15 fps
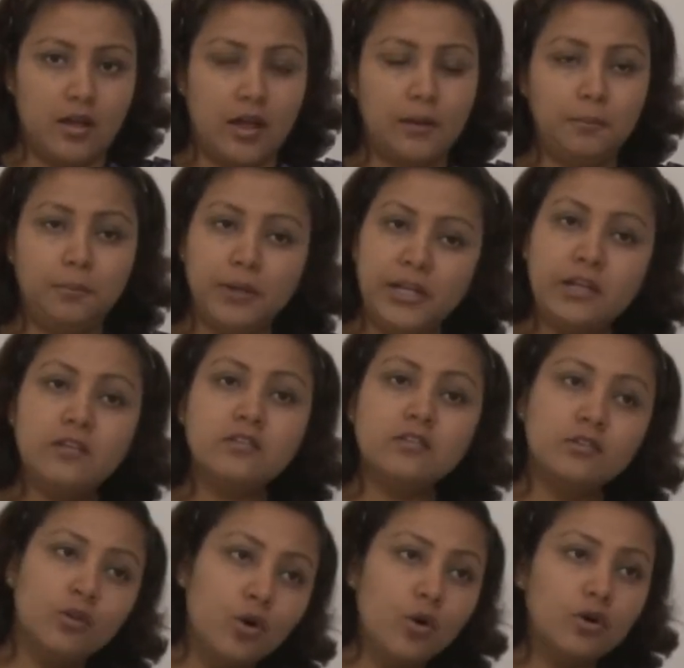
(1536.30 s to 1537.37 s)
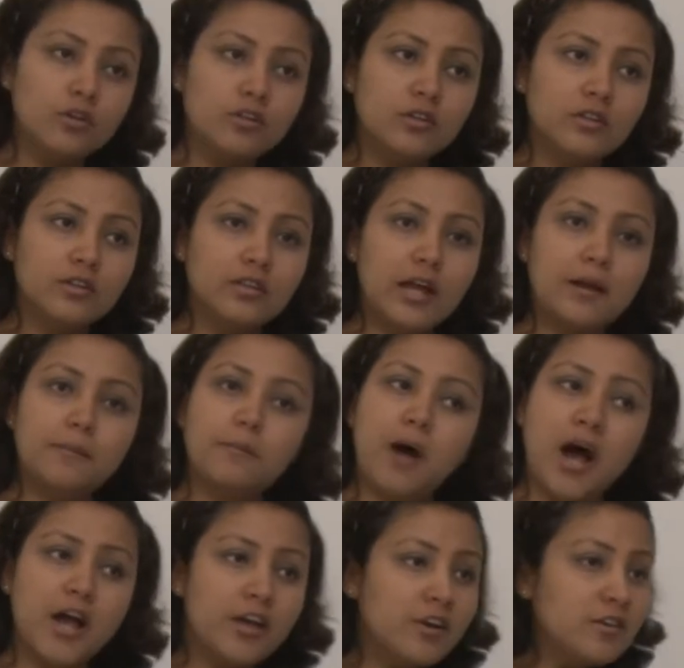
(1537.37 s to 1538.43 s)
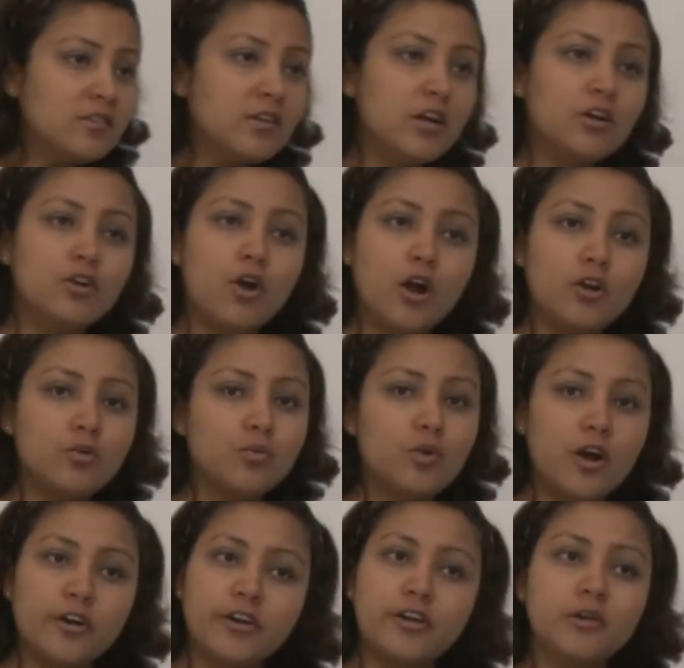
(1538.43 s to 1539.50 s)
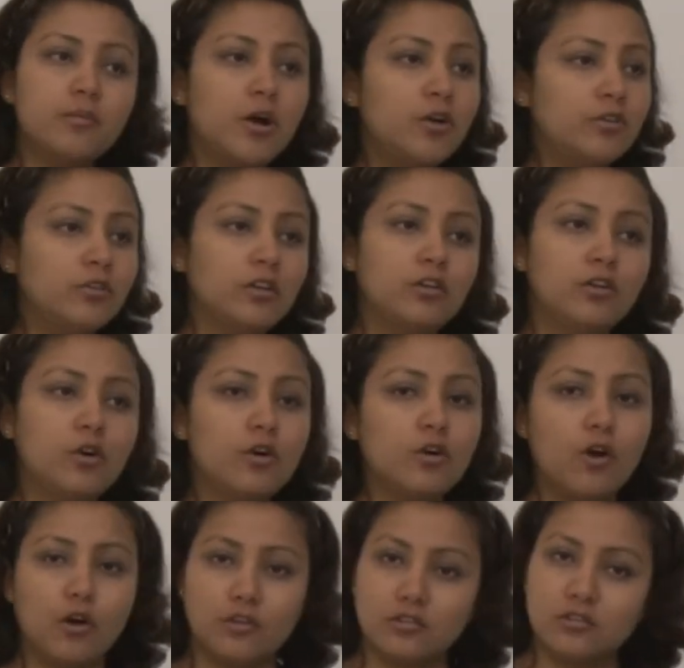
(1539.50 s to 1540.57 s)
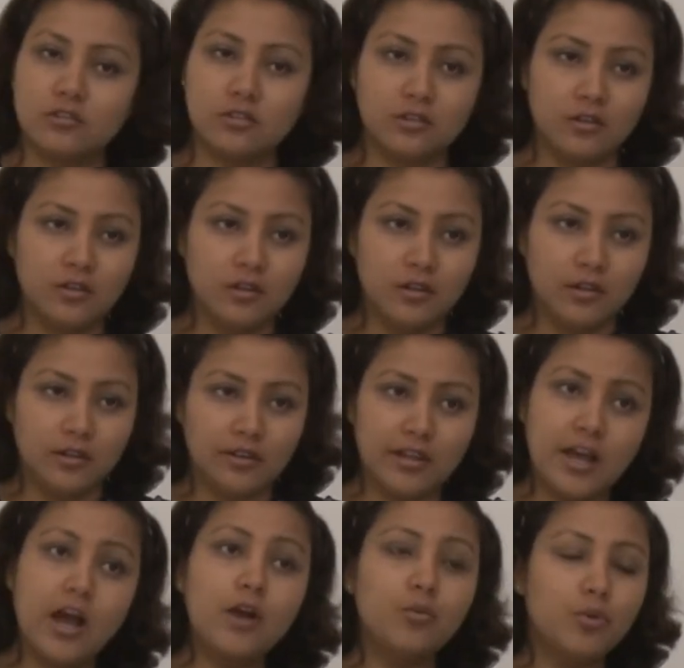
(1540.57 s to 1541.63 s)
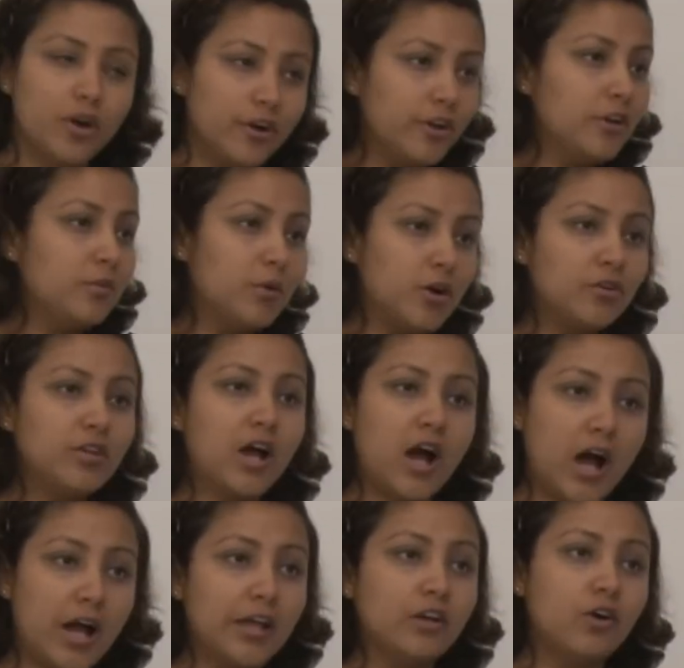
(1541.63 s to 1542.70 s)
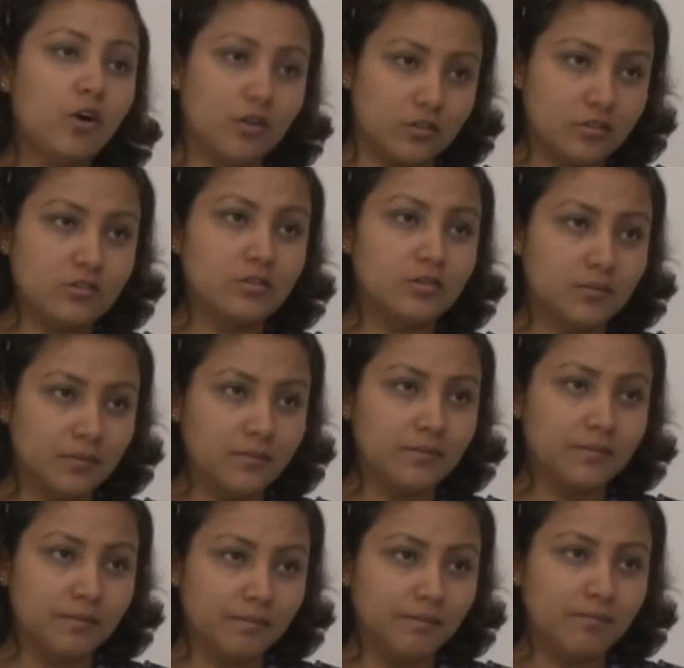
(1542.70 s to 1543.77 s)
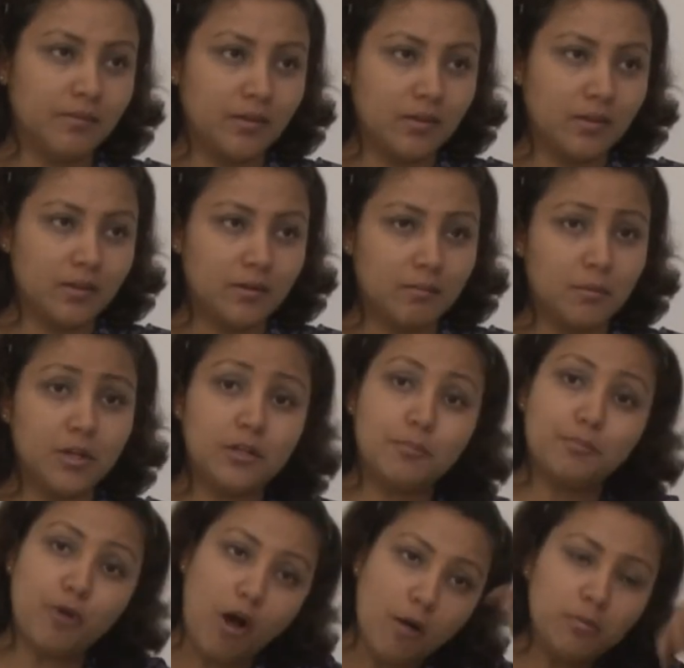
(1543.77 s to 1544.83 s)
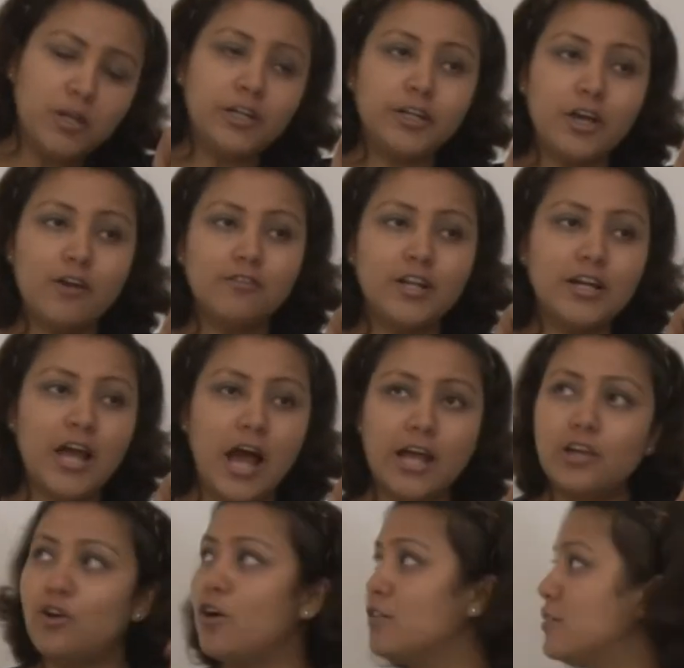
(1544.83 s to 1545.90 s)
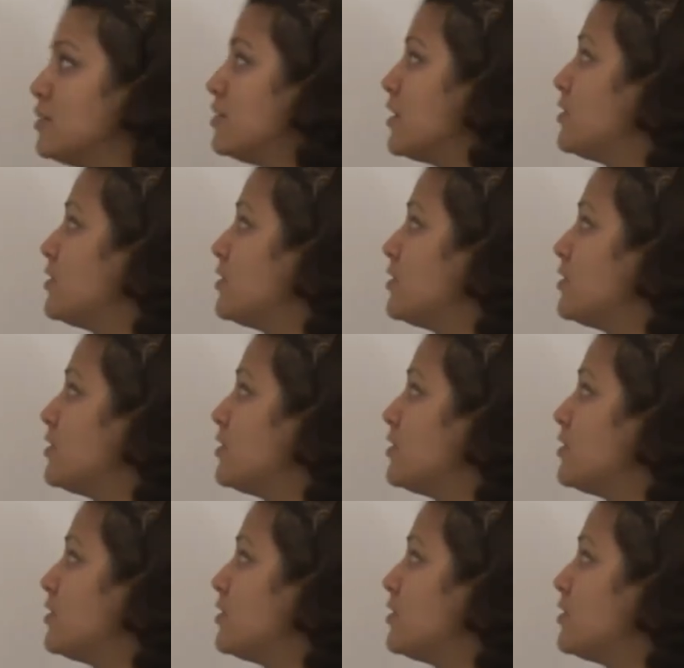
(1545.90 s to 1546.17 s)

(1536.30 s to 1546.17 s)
And please note that buyers are not worried about the low cost, they are worried about the high cost. But the probability of that high cost is